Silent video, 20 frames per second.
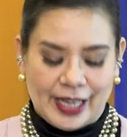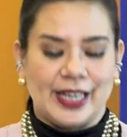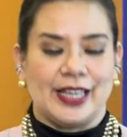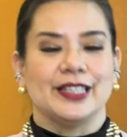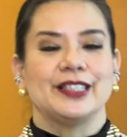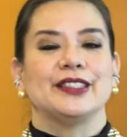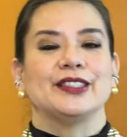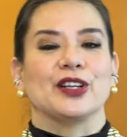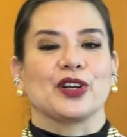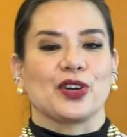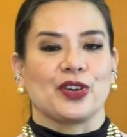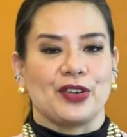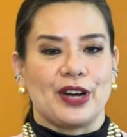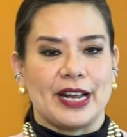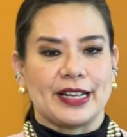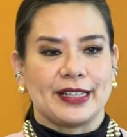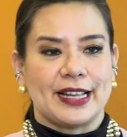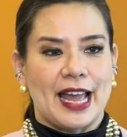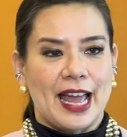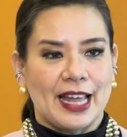is the
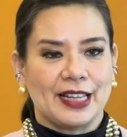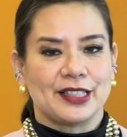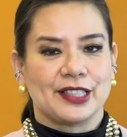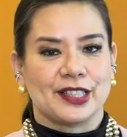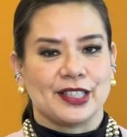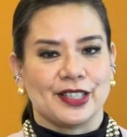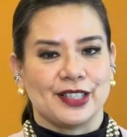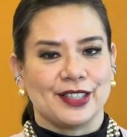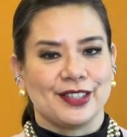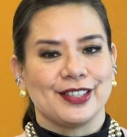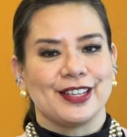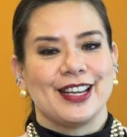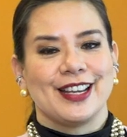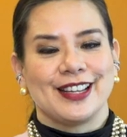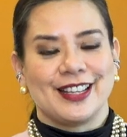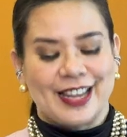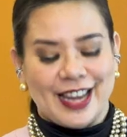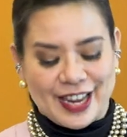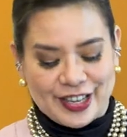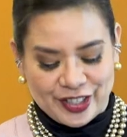correct answer.
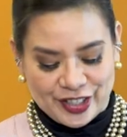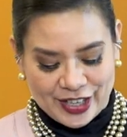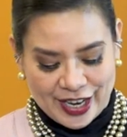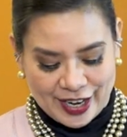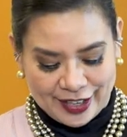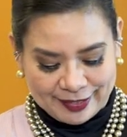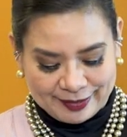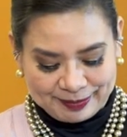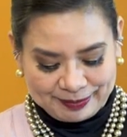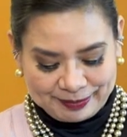KCHECK.